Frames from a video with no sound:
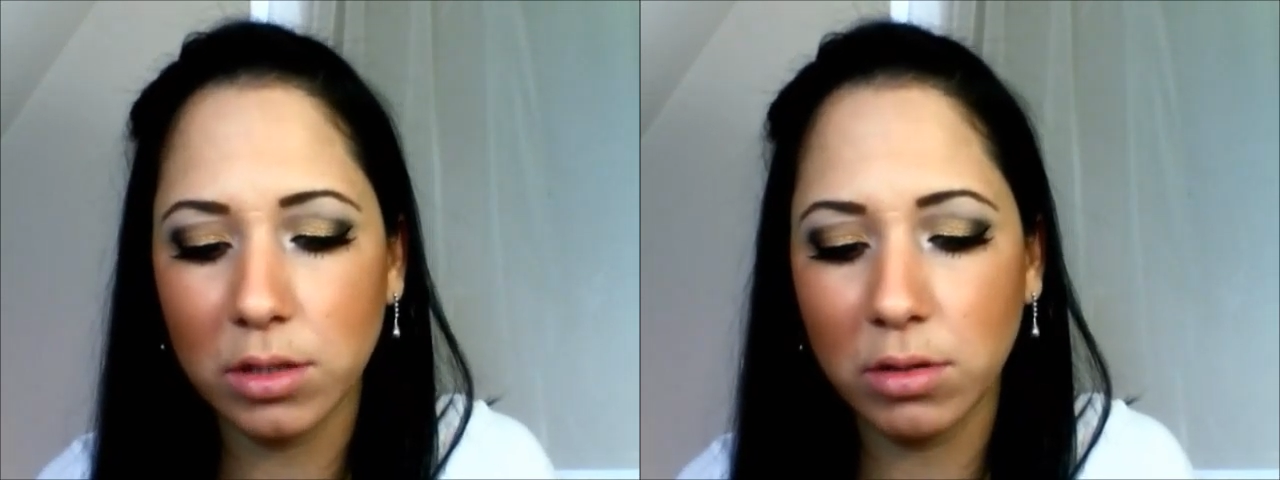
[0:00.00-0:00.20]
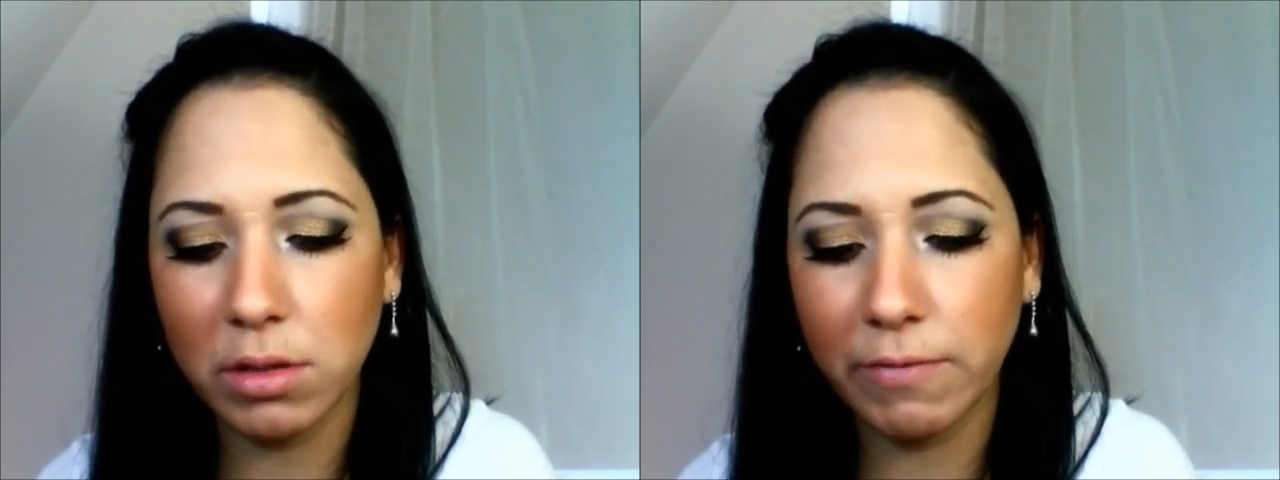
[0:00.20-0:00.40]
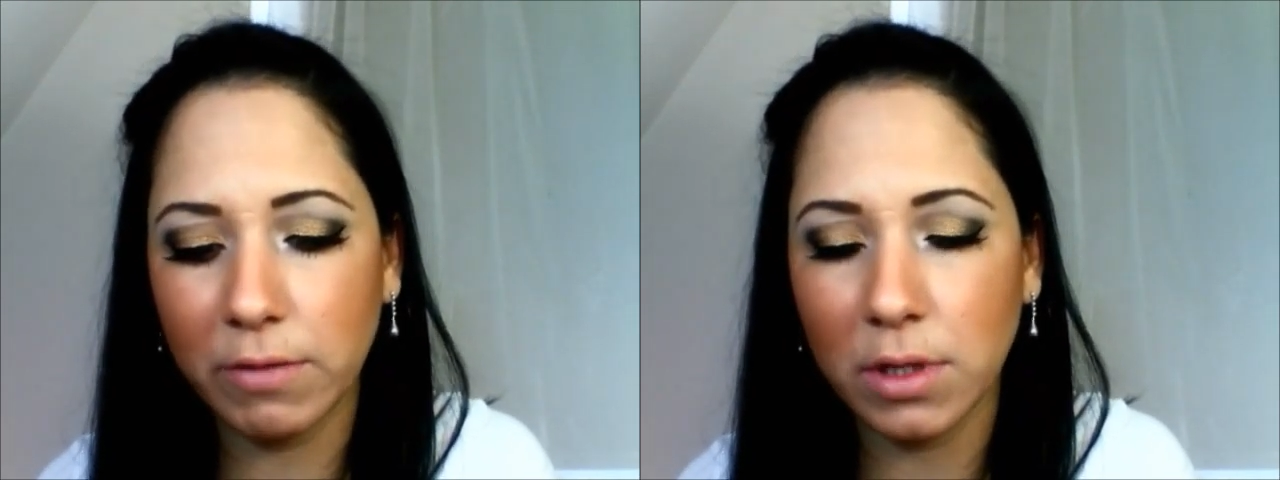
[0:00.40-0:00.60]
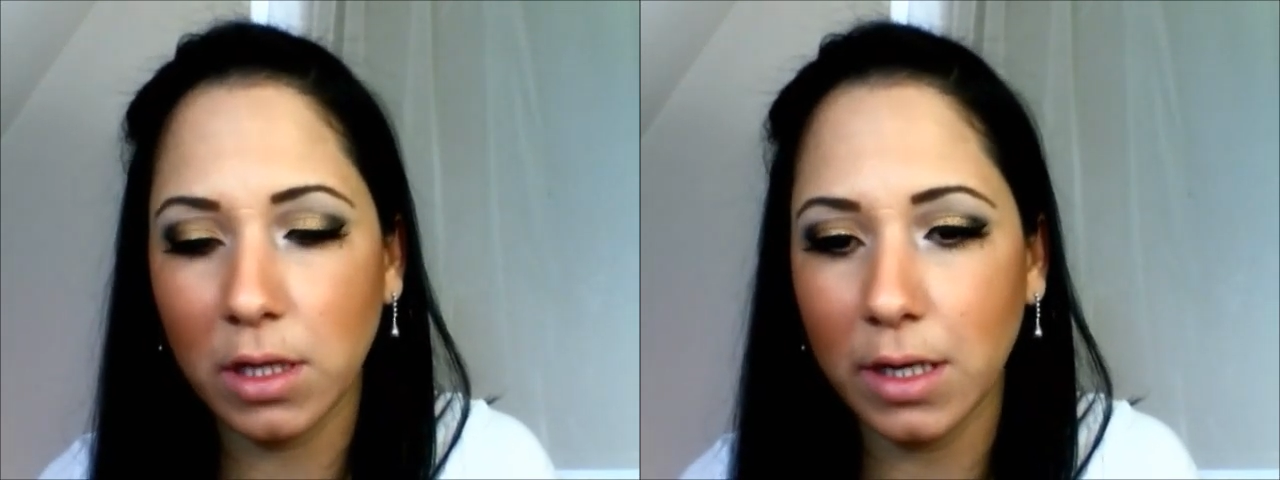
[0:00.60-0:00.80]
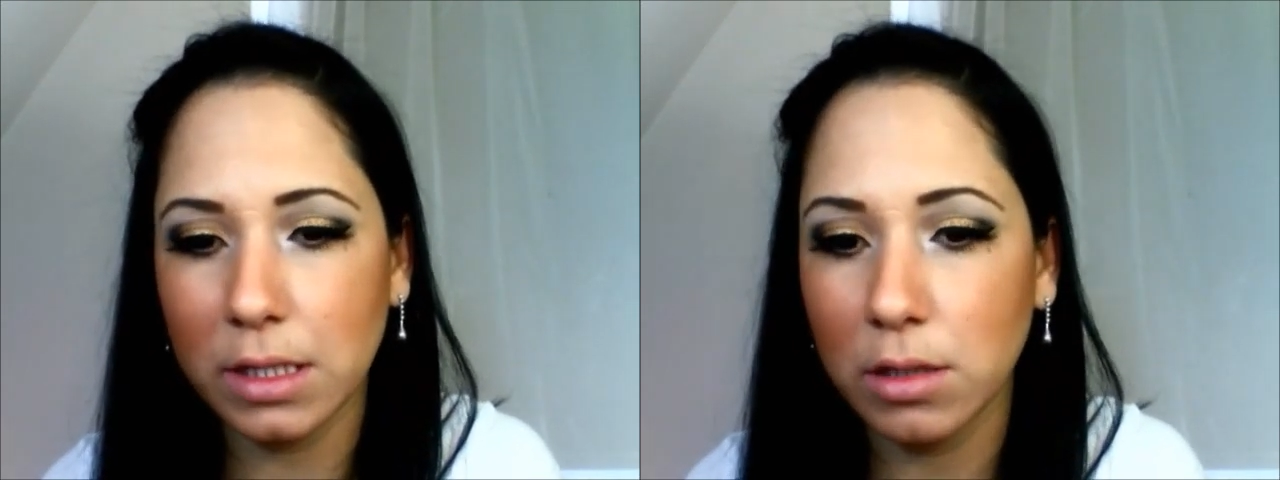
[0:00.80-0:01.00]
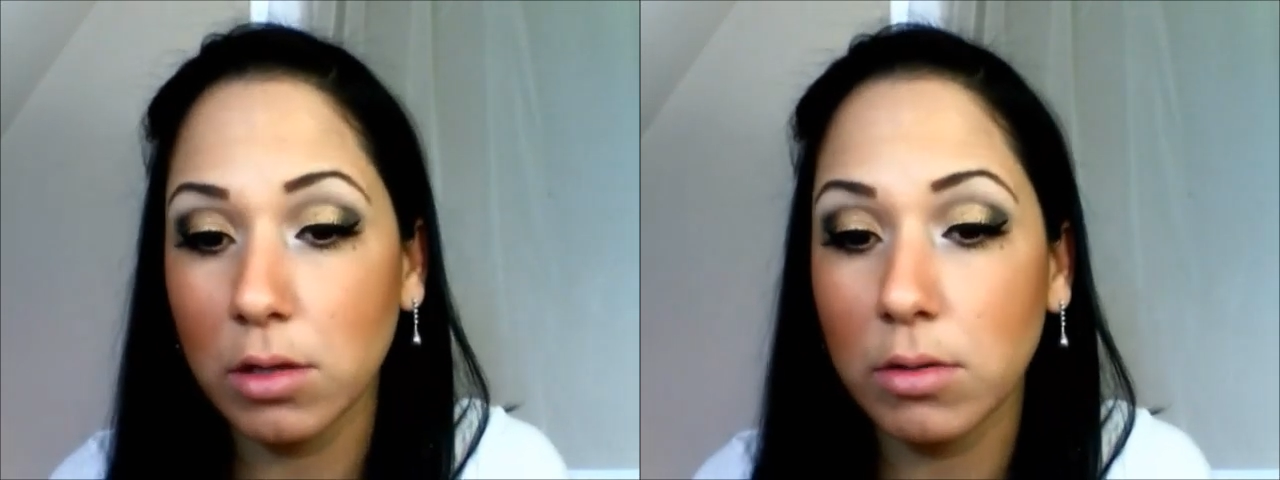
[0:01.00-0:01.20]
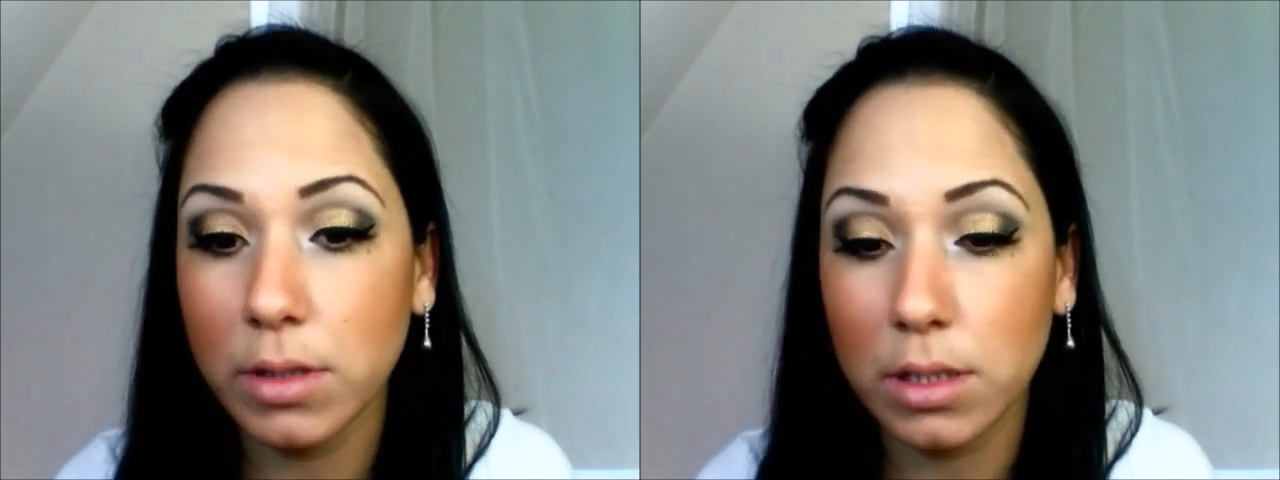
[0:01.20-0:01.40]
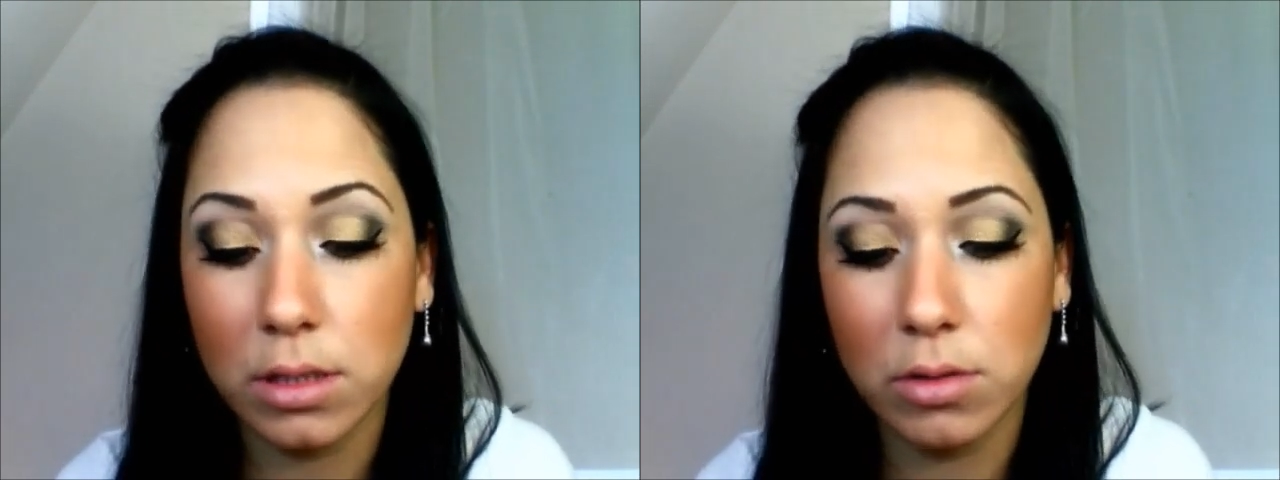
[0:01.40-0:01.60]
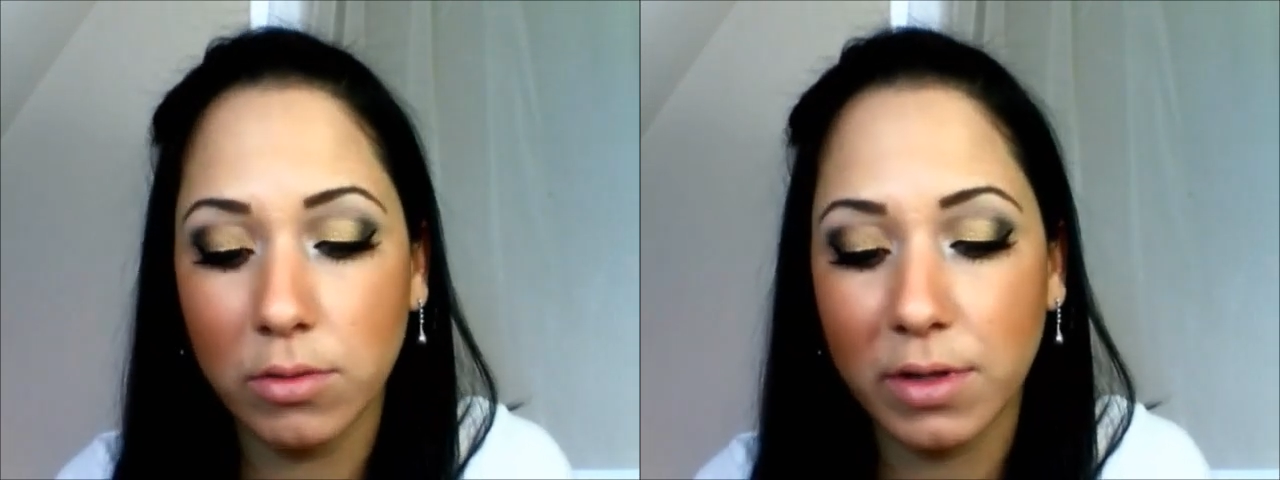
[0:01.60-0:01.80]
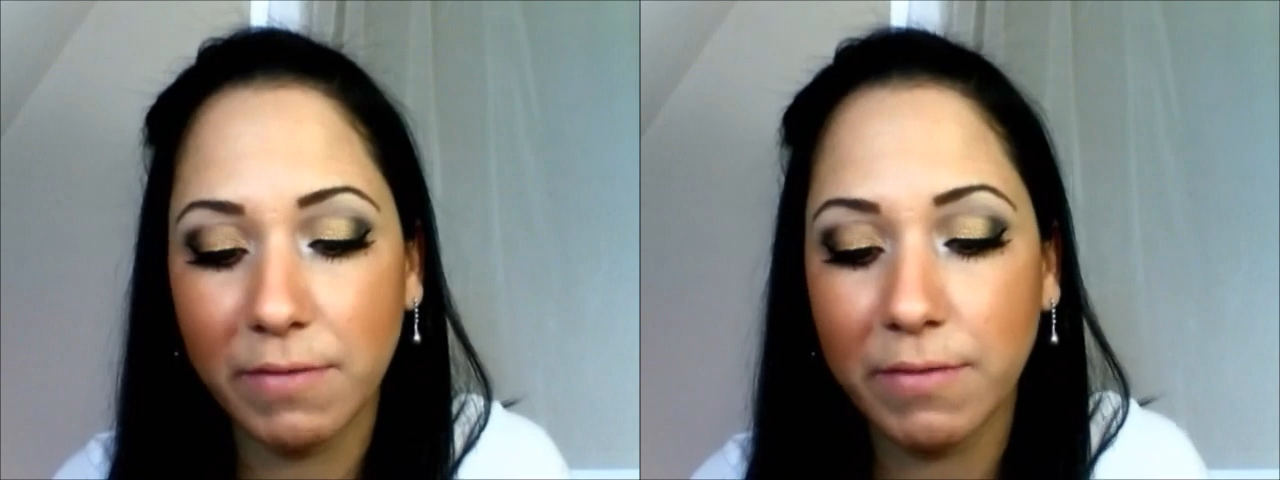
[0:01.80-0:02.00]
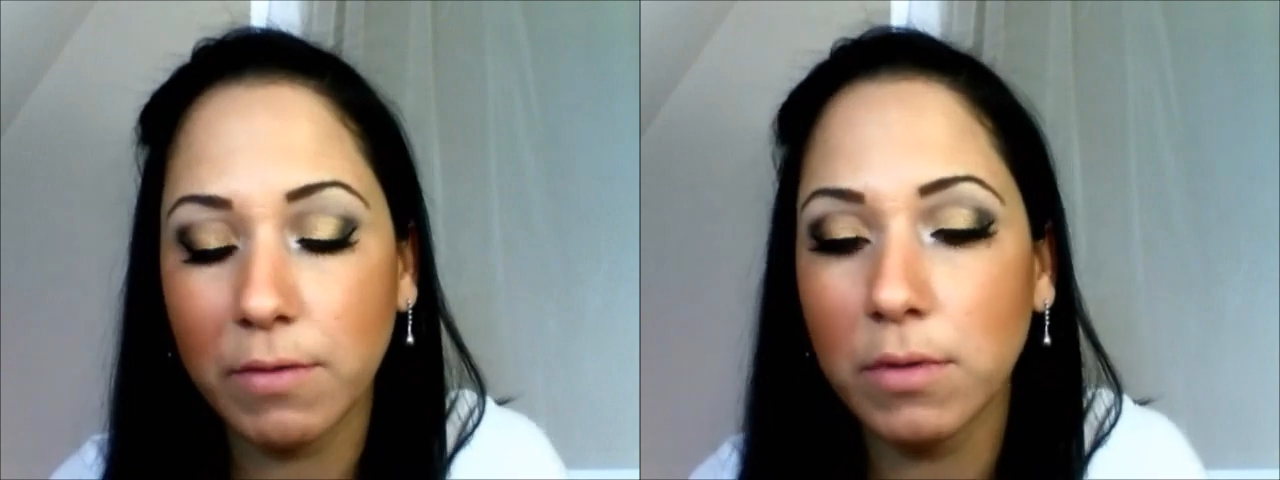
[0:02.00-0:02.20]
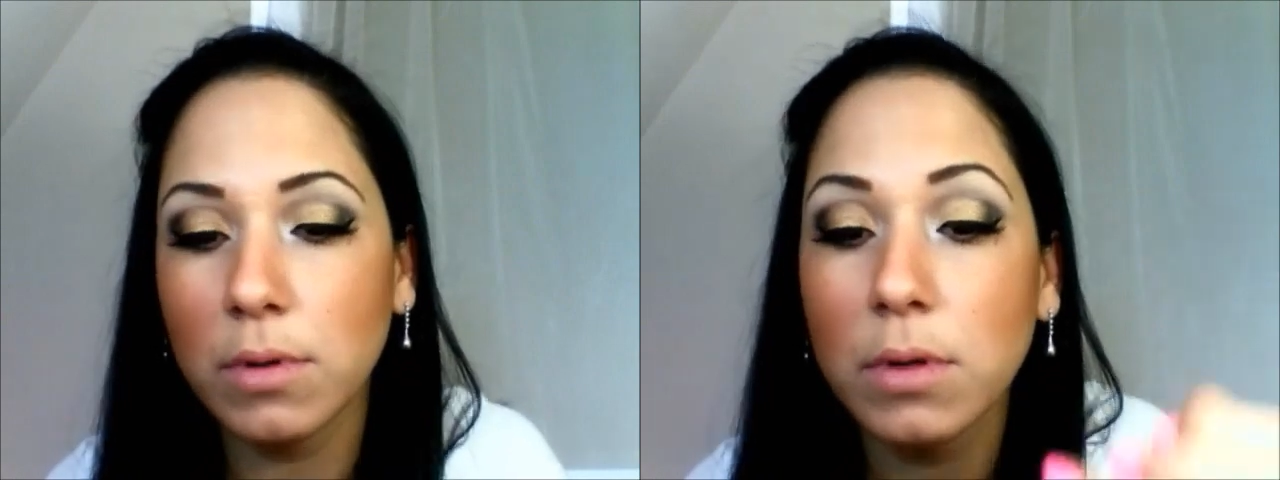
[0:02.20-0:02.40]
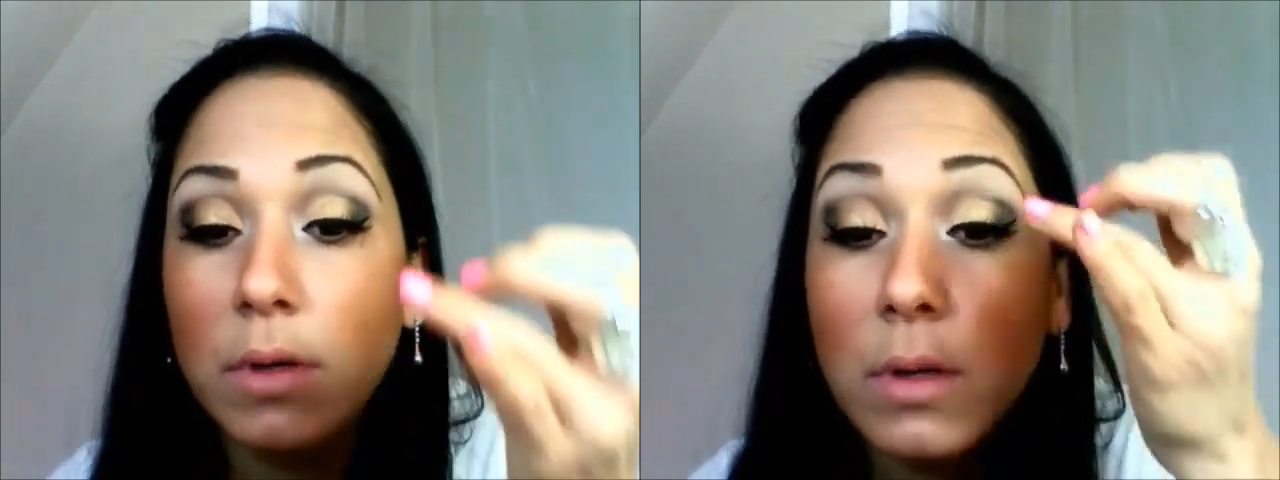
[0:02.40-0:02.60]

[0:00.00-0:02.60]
to give you the nice glow that you're looking for.